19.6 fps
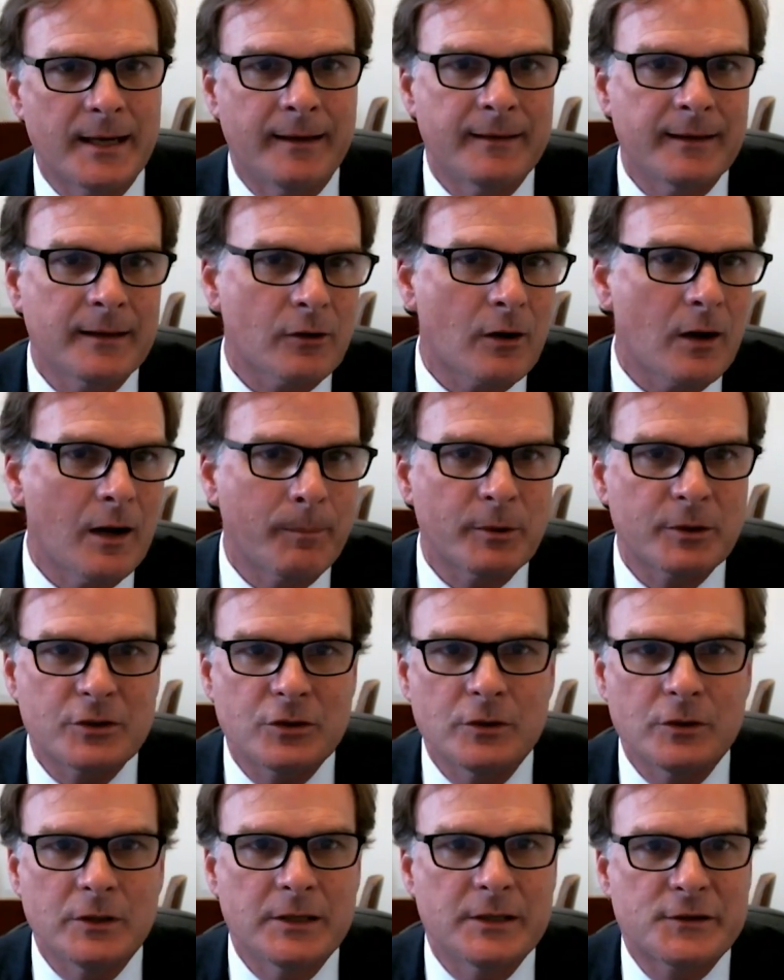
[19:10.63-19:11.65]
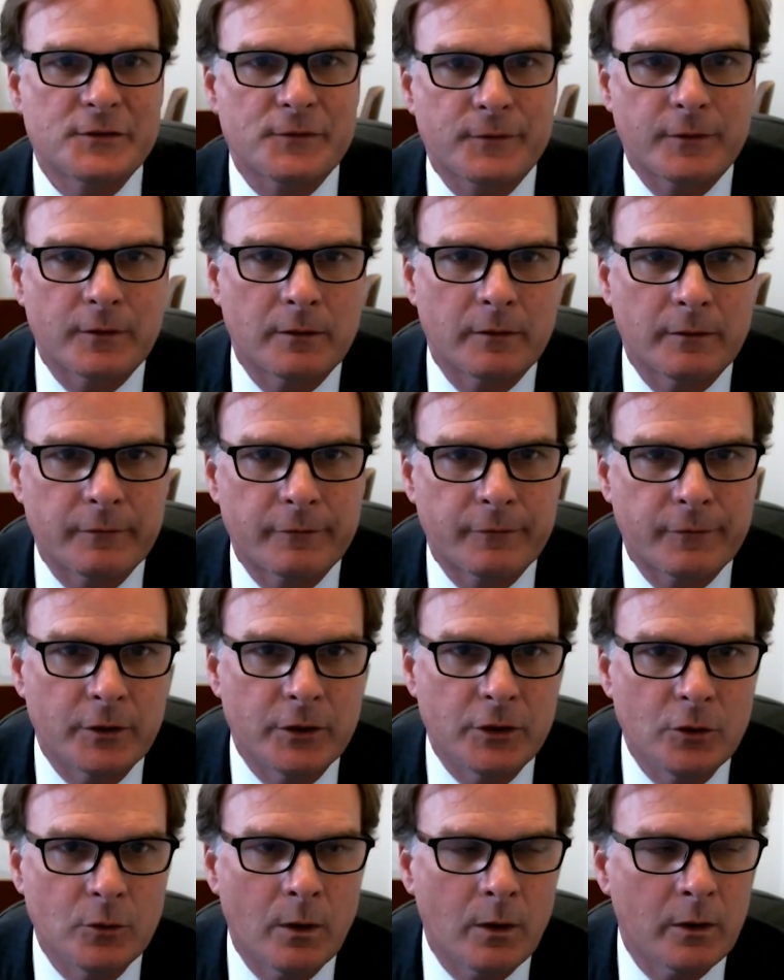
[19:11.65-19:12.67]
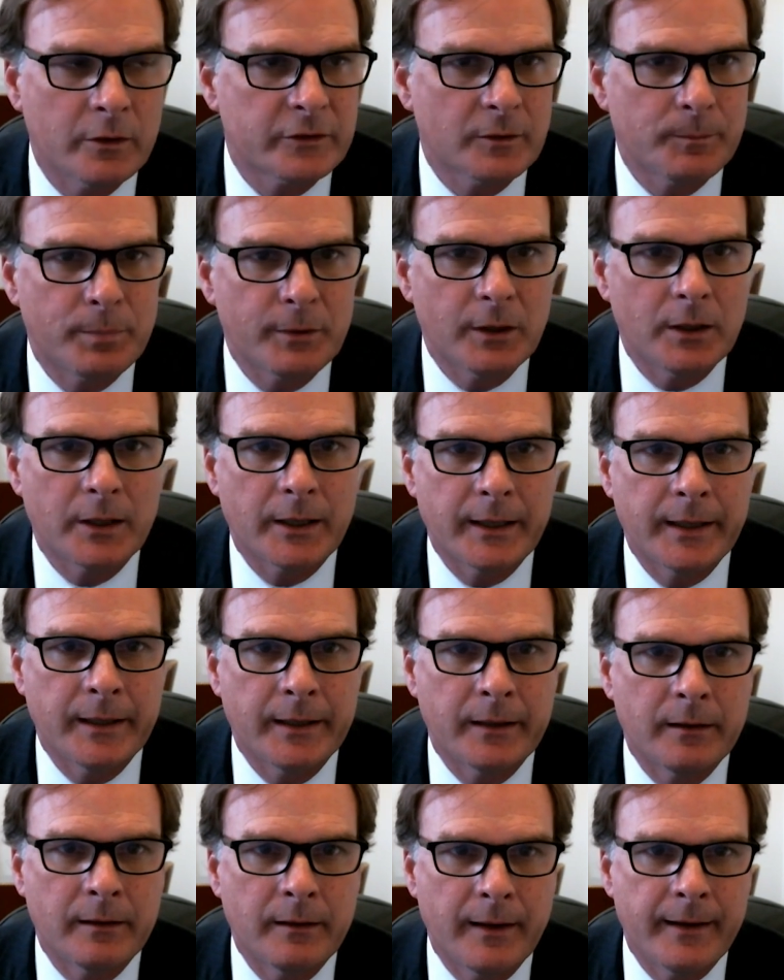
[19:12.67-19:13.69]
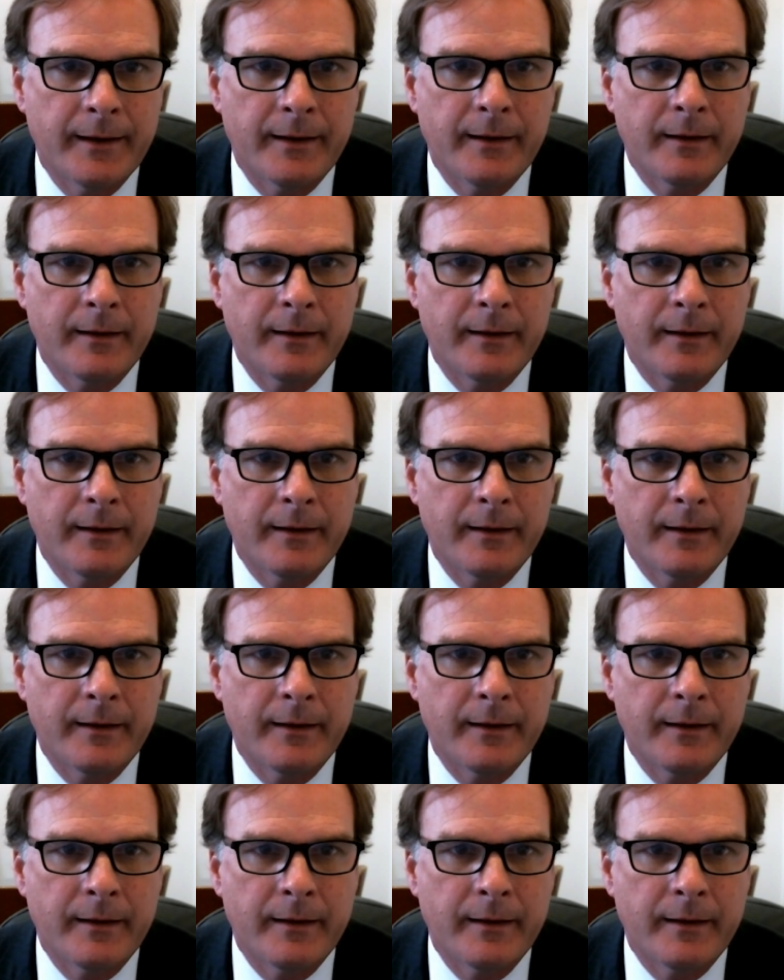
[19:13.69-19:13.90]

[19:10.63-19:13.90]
And I think there are opportunities for you all to plug in